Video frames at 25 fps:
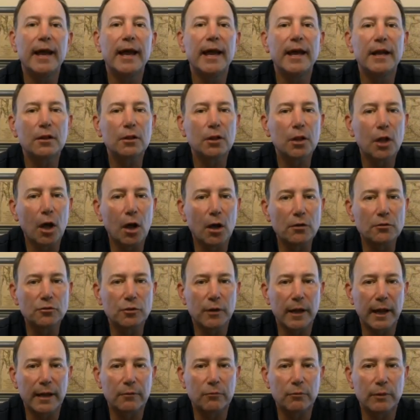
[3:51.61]
and a long
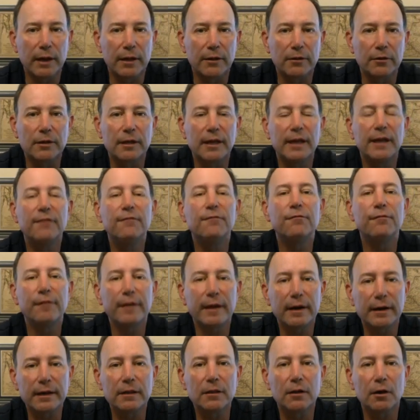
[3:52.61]
track record in
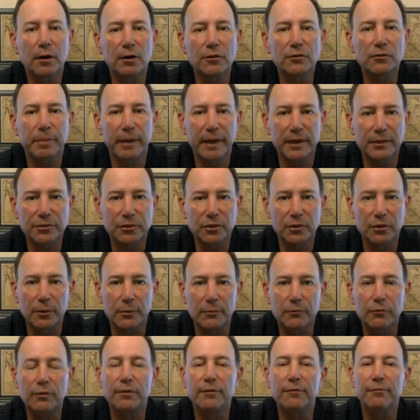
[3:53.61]
very large patient
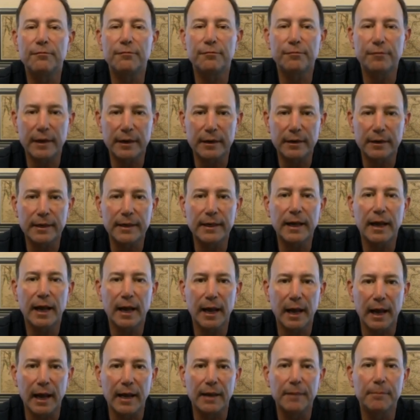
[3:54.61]
groups with a very
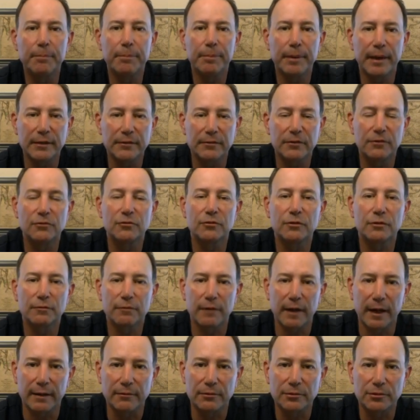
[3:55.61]
high patient
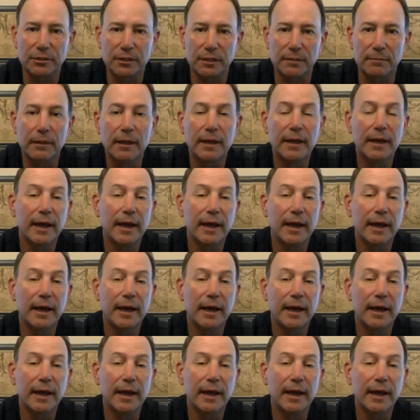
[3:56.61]
survivorship